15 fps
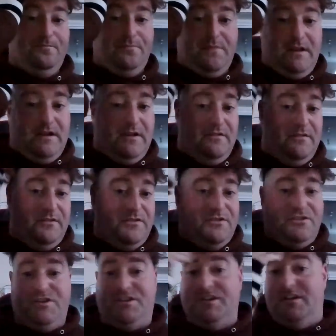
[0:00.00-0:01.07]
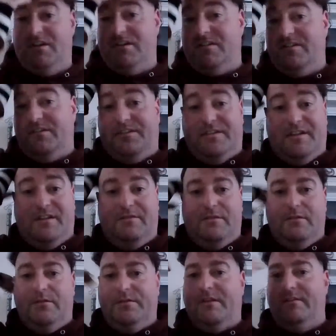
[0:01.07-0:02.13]
And I'll just argue and say,
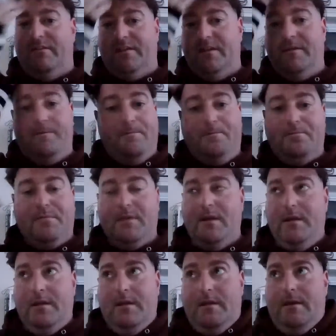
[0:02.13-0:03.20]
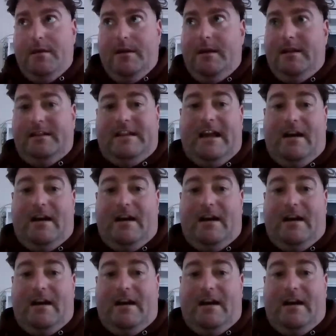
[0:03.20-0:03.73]
well, sorry, that